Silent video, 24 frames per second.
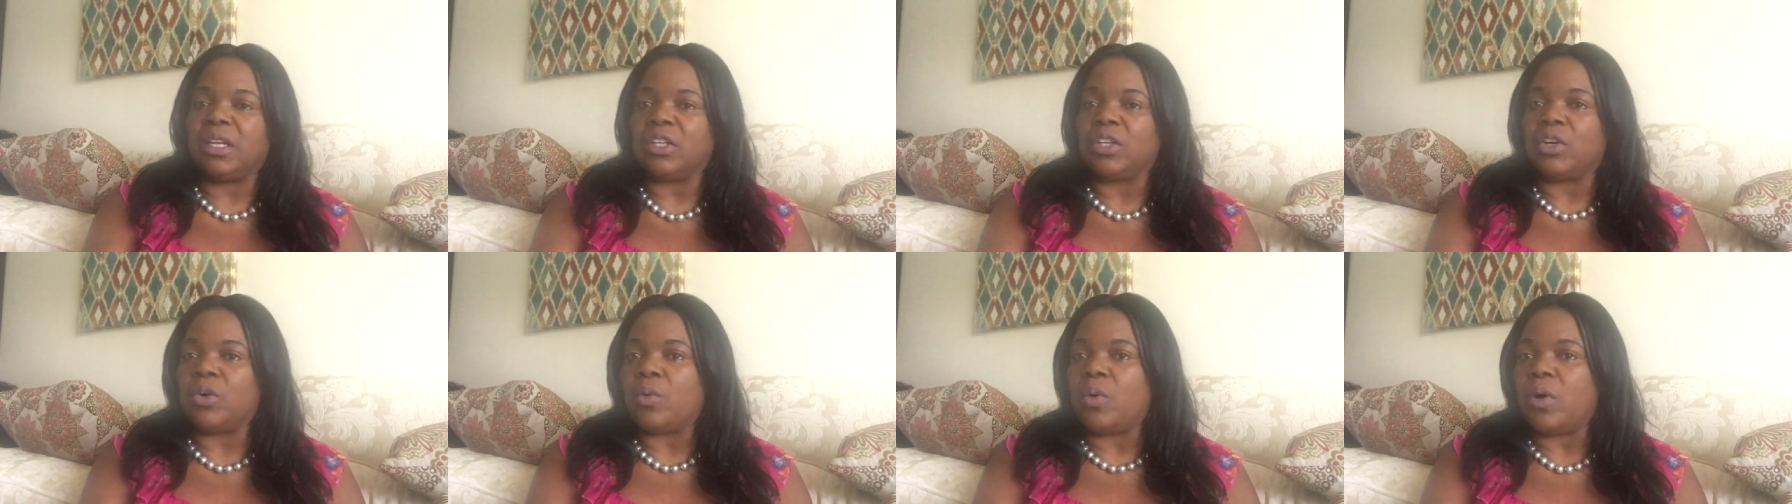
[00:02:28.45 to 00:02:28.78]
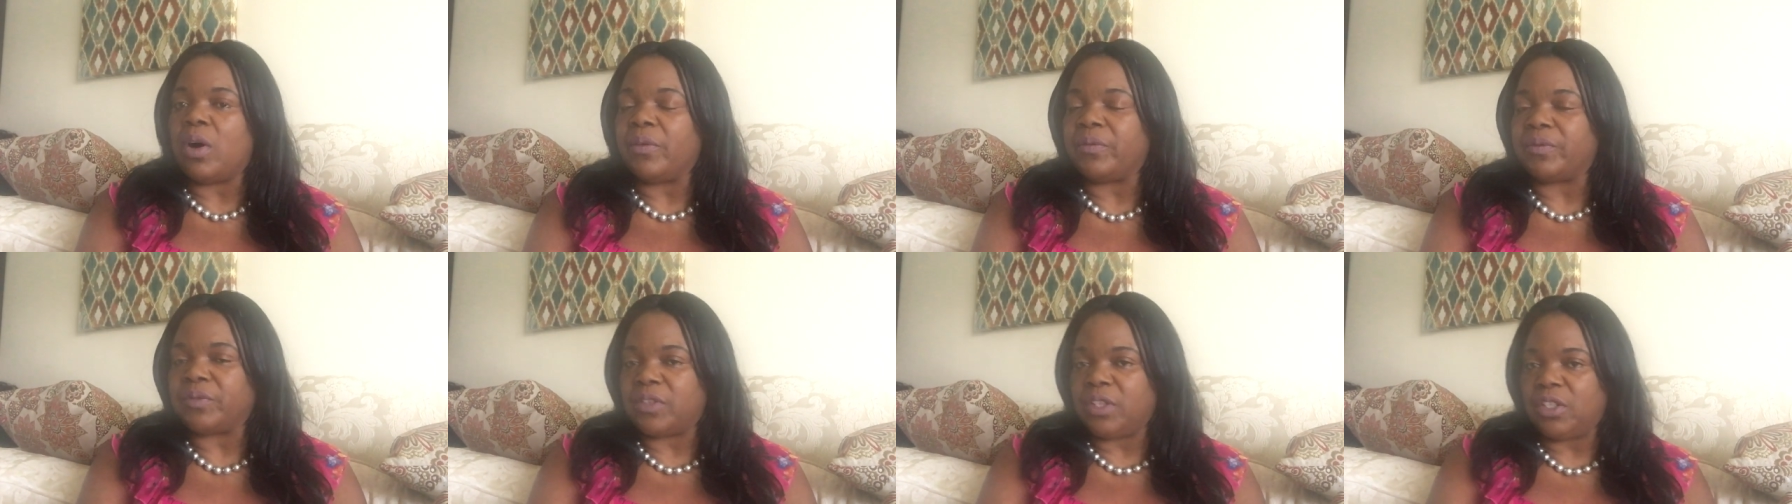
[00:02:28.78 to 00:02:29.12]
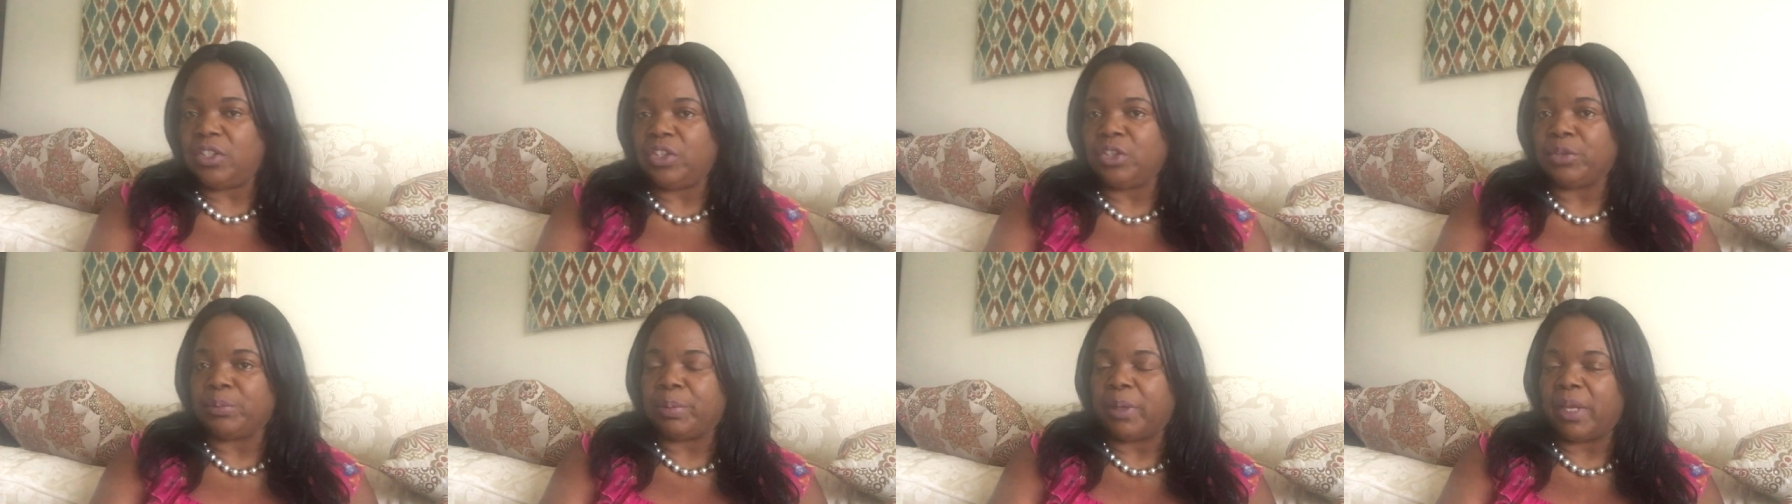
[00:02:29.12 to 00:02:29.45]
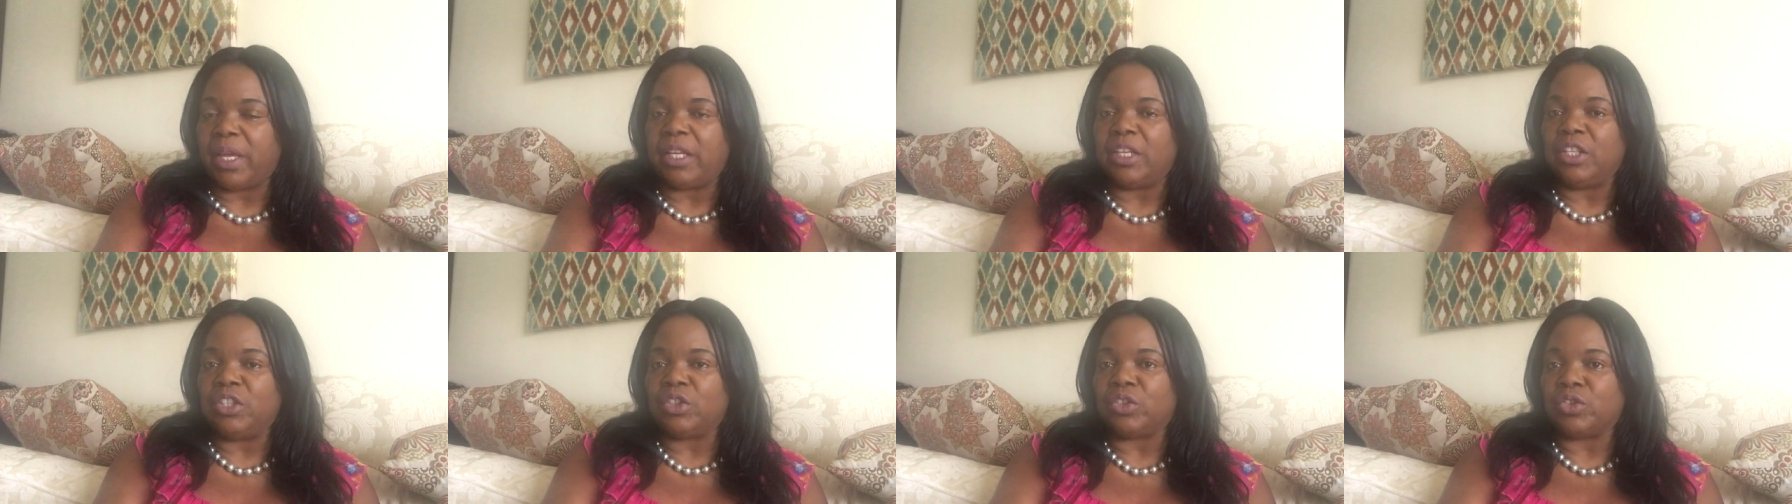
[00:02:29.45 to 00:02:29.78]
on how often you're
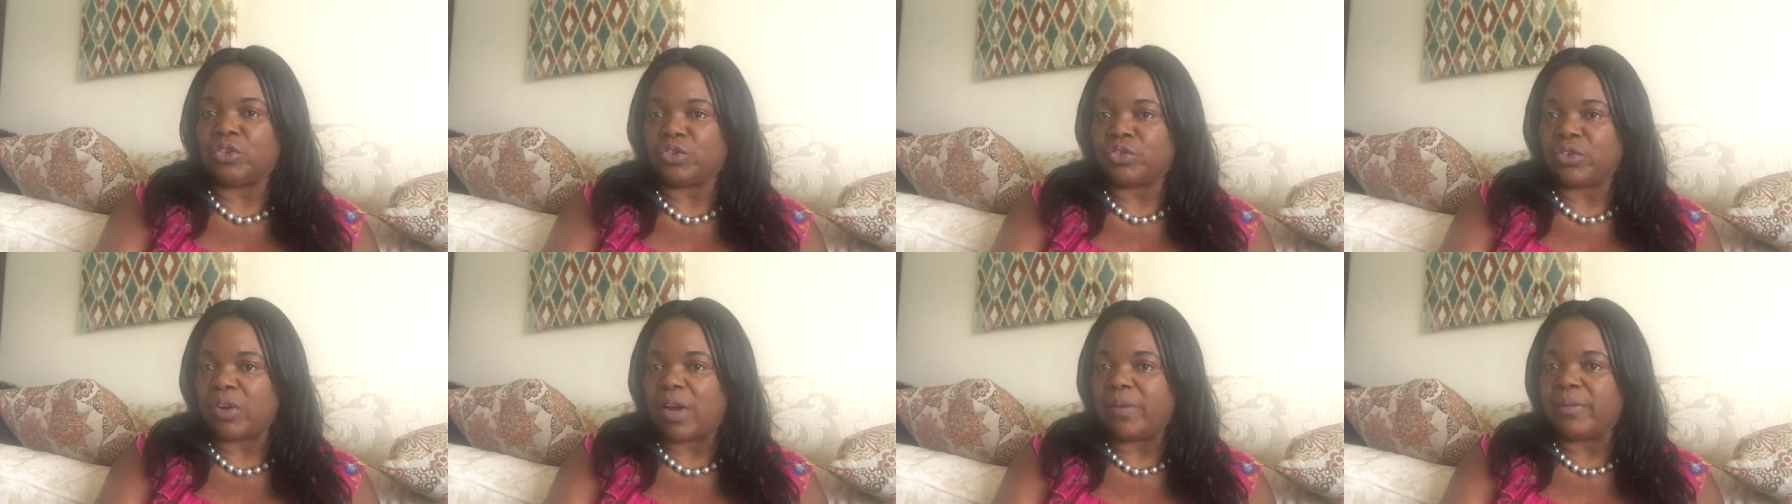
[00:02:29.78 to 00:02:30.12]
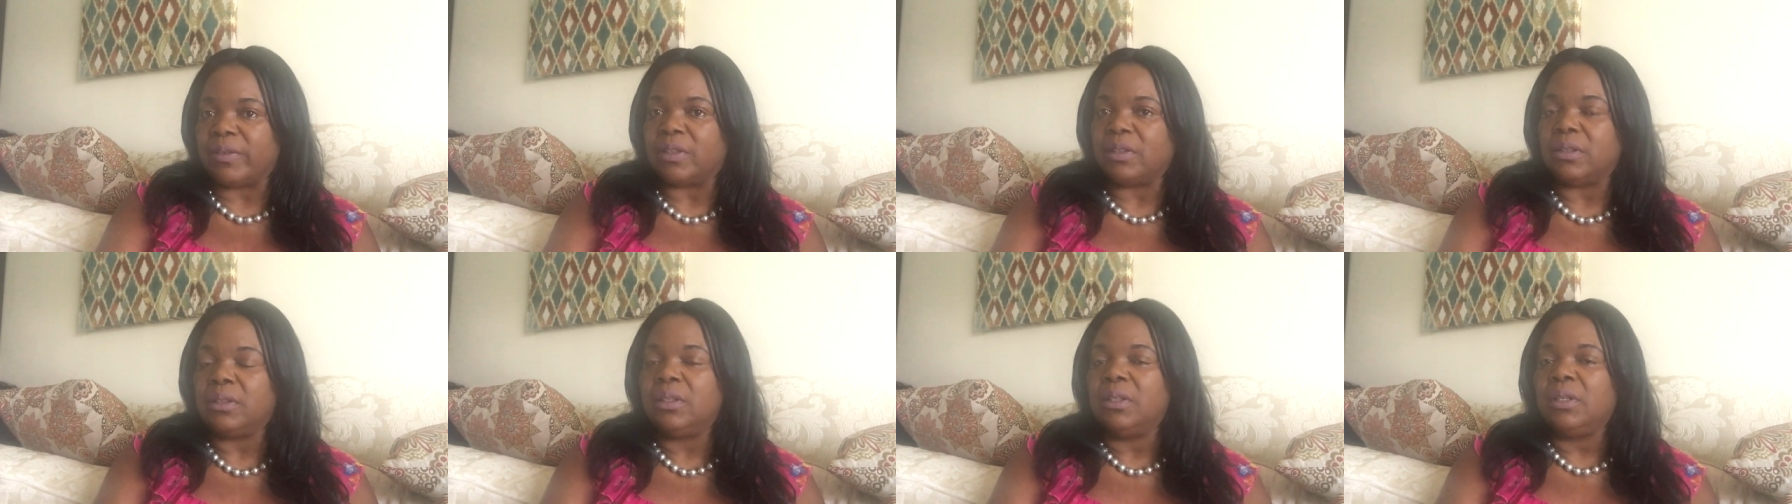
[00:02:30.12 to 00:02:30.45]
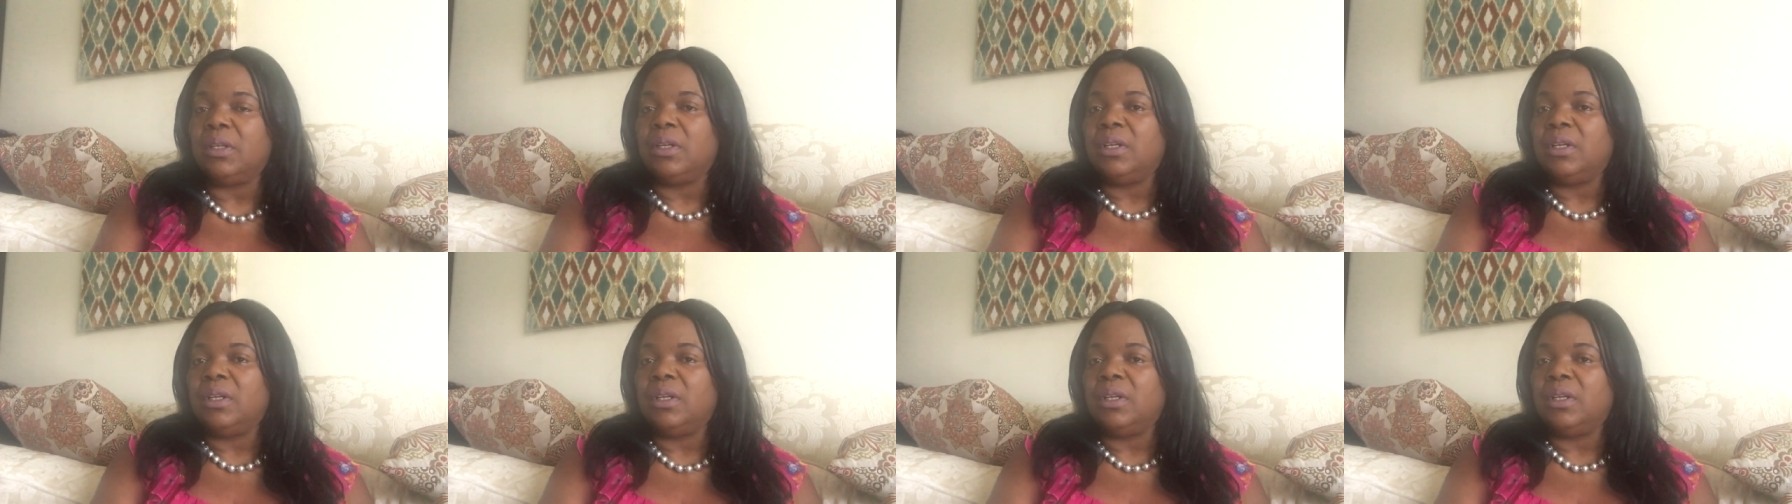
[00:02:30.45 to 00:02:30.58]
planning to travel